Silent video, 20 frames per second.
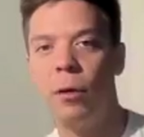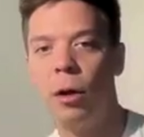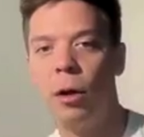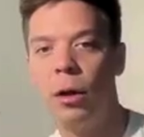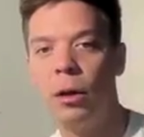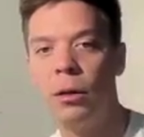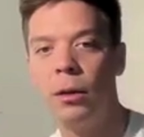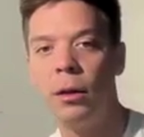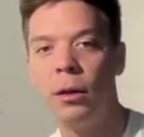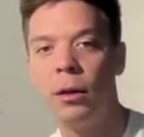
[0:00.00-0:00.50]

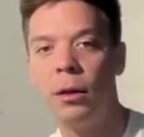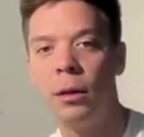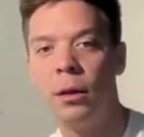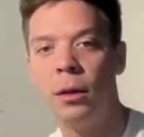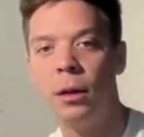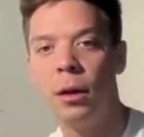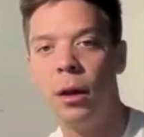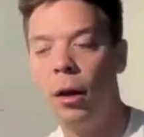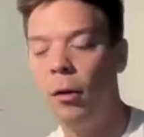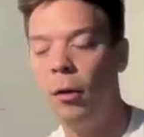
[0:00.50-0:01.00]
on
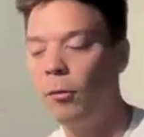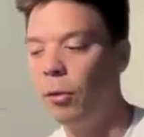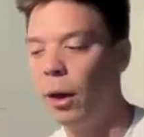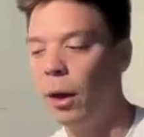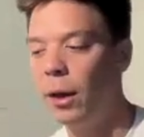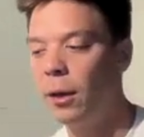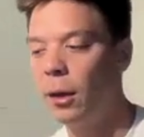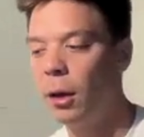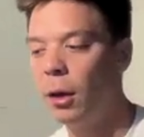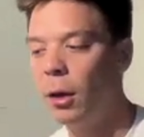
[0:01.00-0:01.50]
of
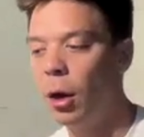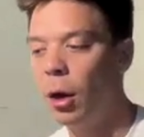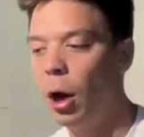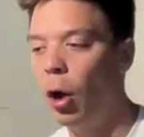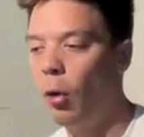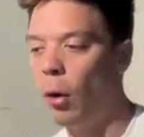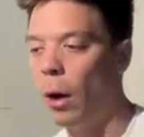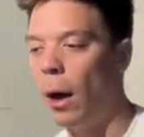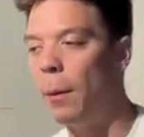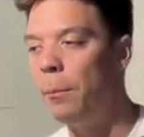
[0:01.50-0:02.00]
like,
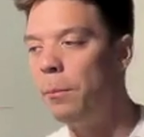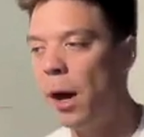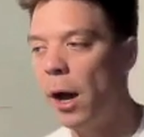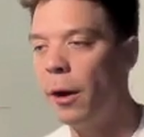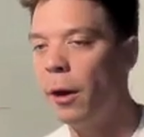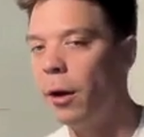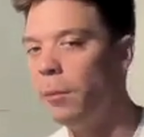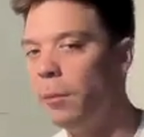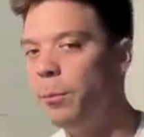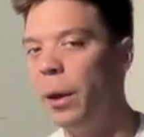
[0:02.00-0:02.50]
oh, I'm
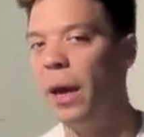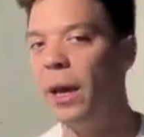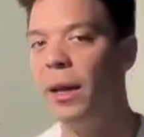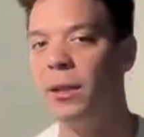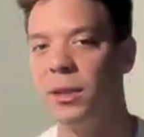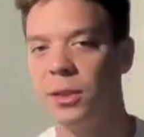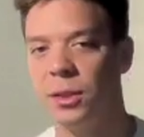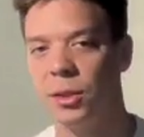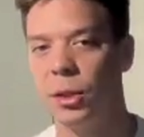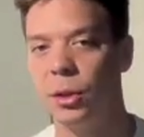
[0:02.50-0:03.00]
not on
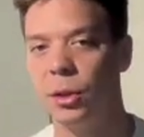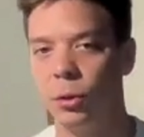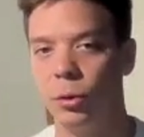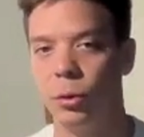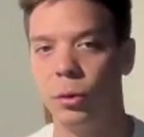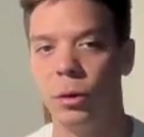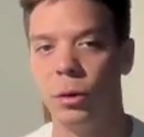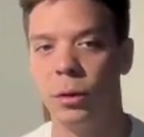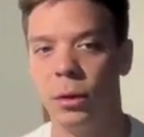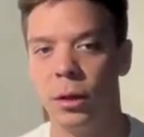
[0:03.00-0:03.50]
pace
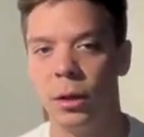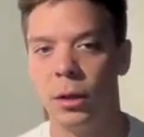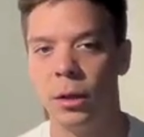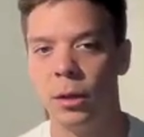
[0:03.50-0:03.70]
to,